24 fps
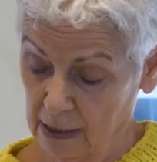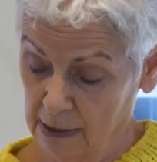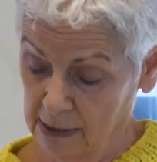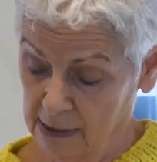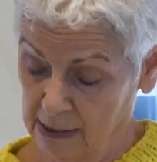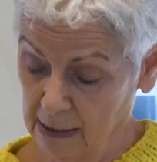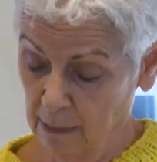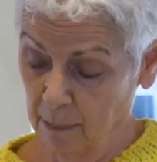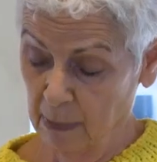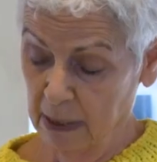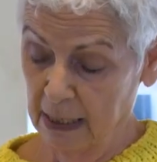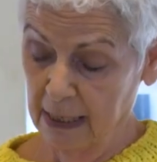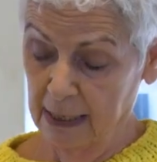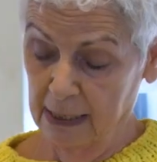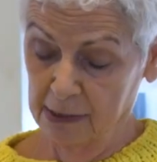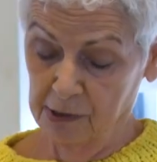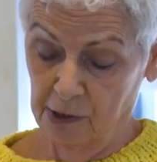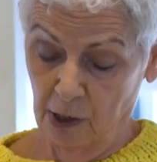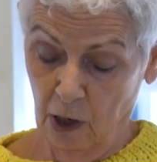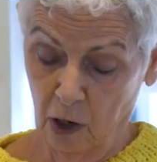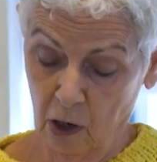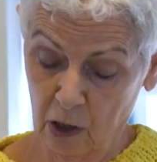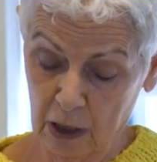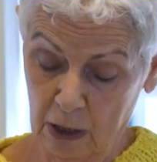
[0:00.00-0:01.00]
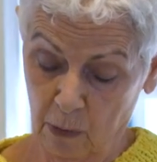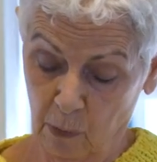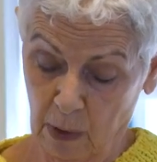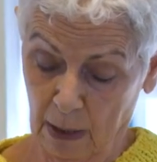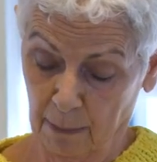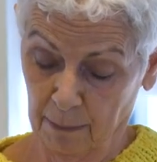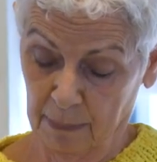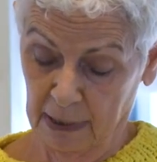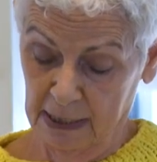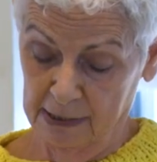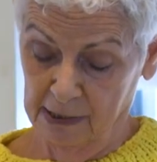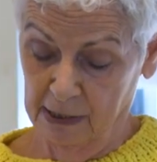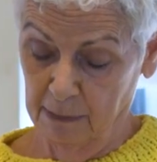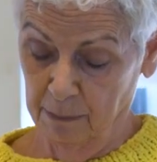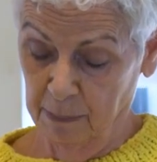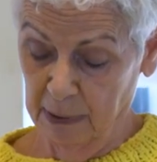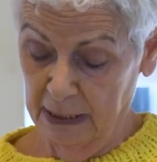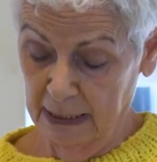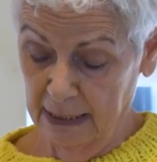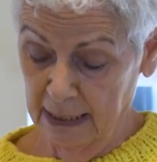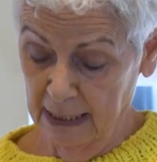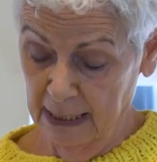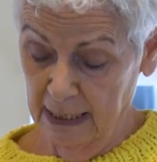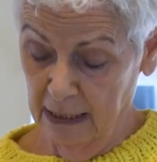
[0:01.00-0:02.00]
Similarly, as the Holy One, blessed
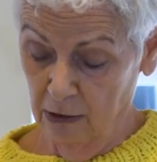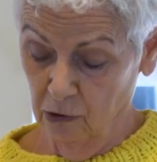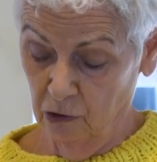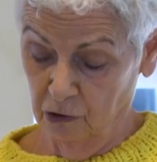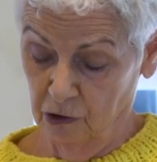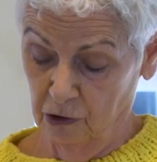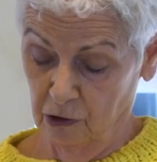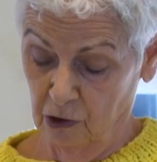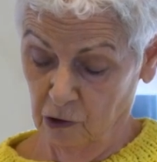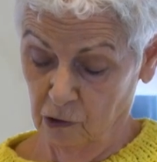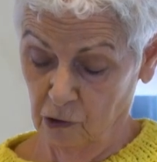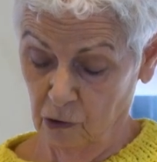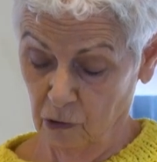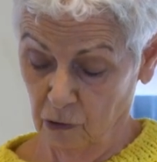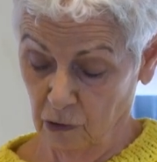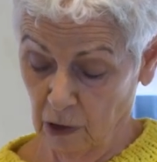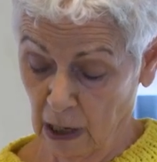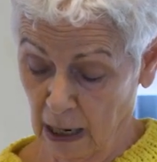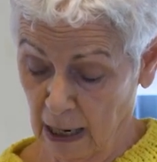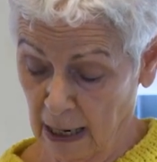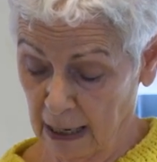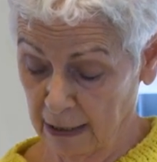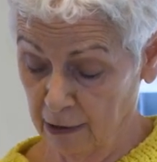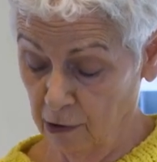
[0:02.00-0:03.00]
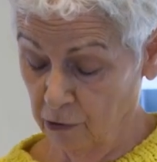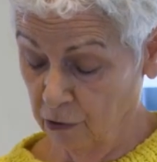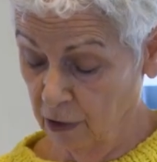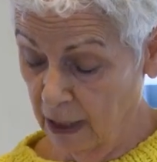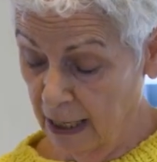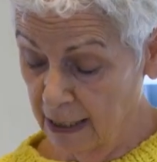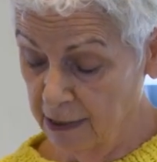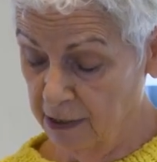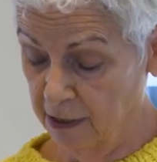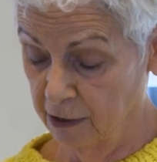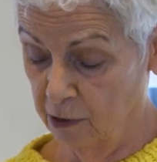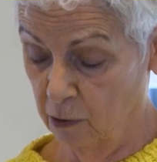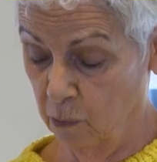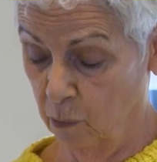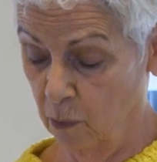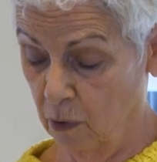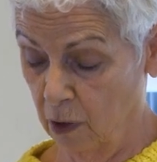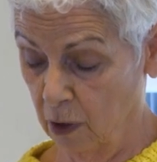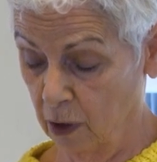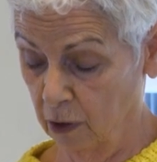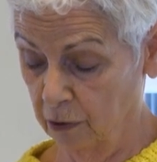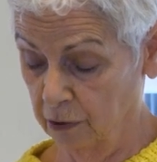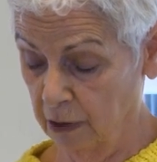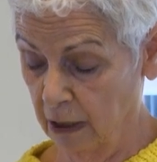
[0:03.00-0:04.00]
be He, looked at the Torah and created the
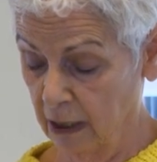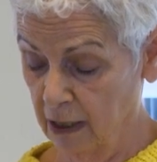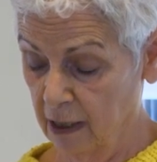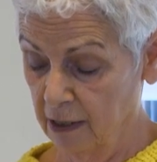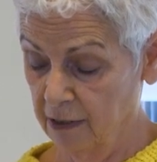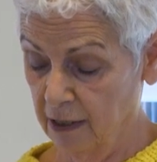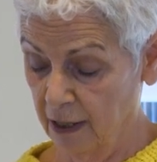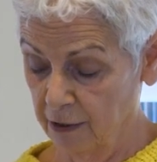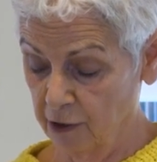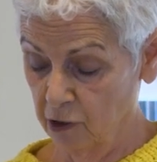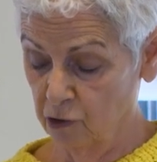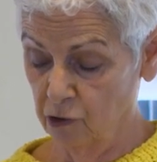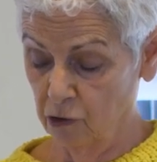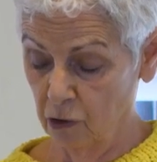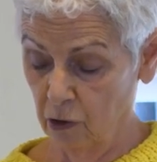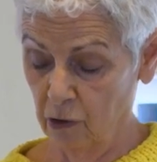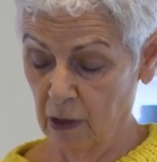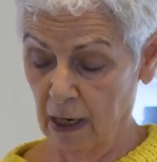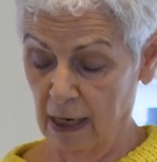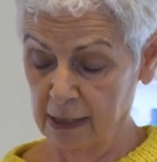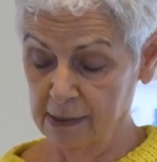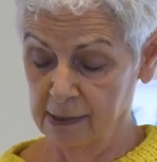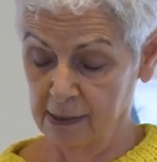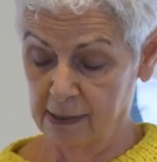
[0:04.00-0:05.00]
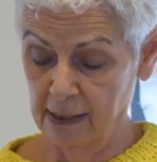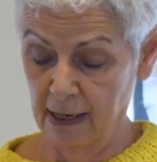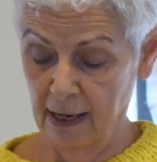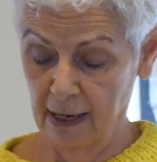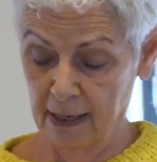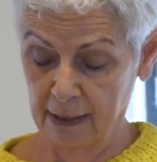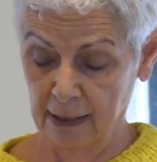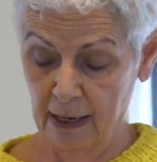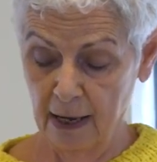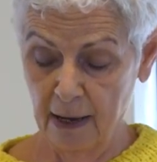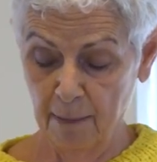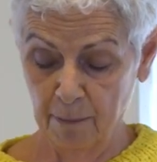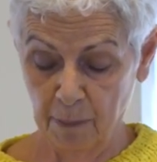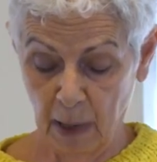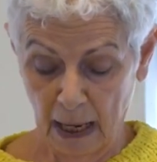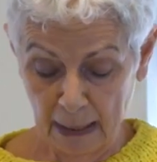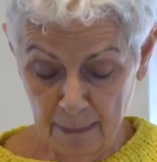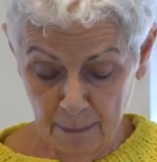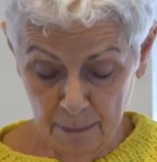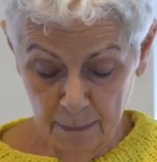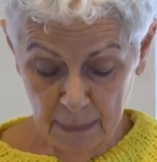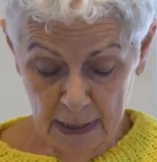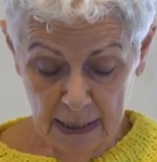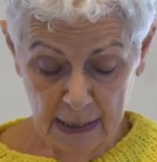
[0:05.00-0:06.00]
world, then the Torah said,
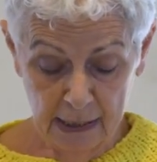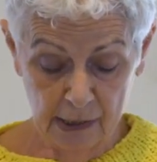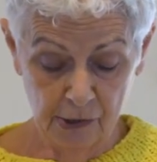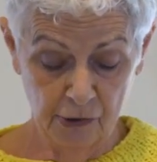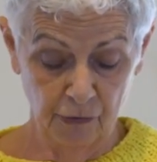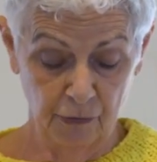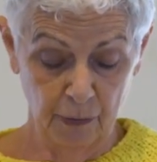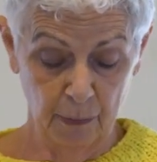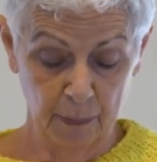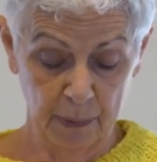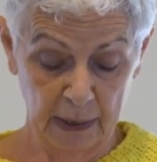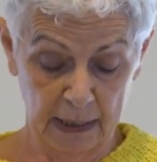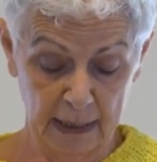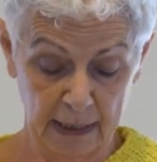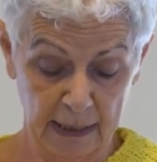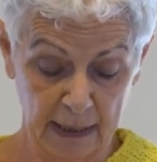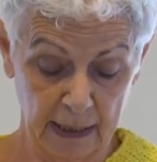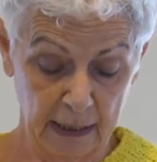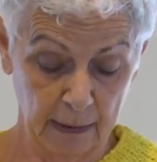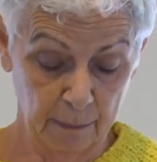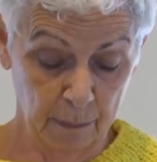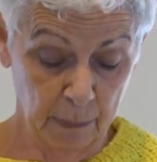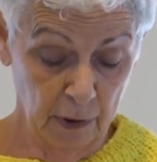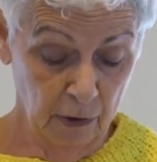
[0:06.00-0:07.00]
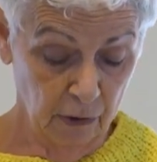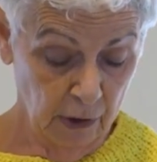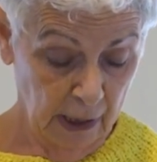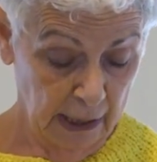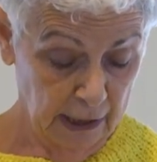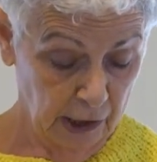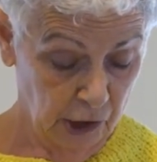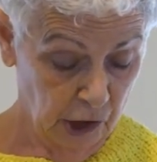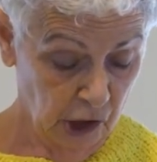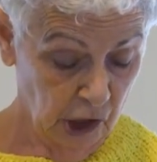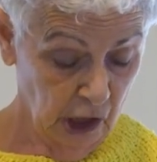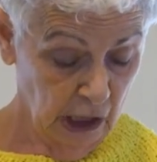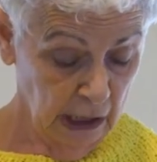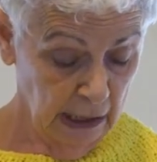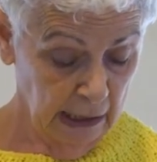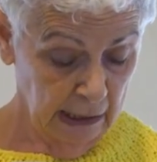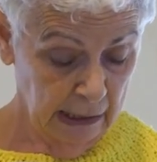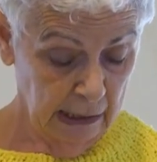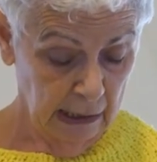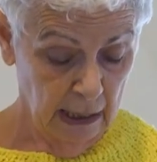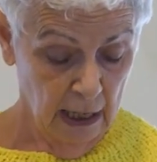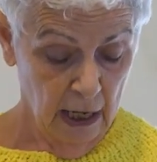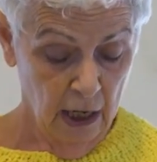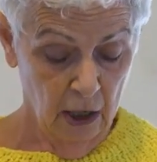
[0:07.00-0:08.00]
By means of the beginning,
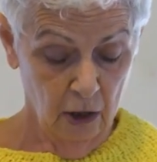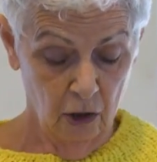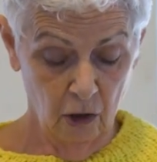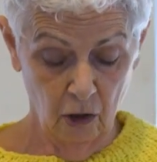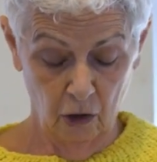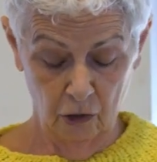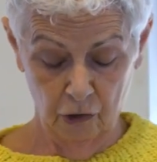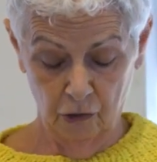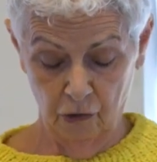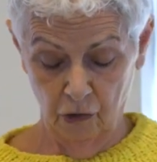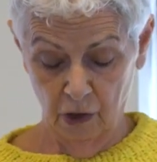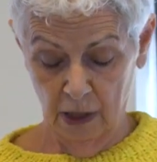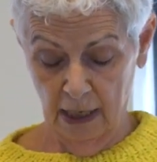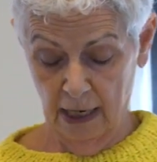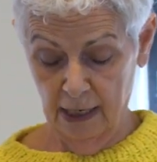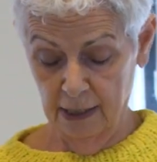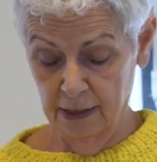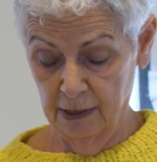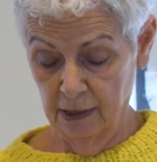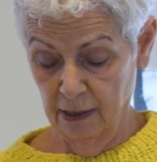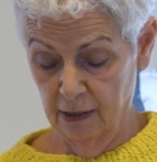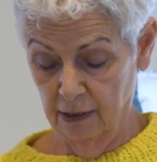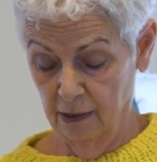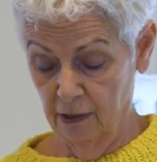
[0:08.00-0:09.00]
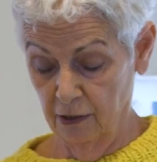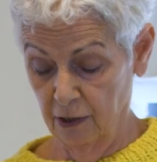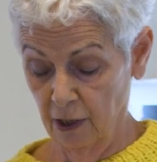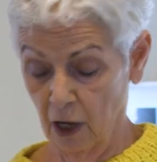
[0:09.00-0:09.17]
Bereshit, God created.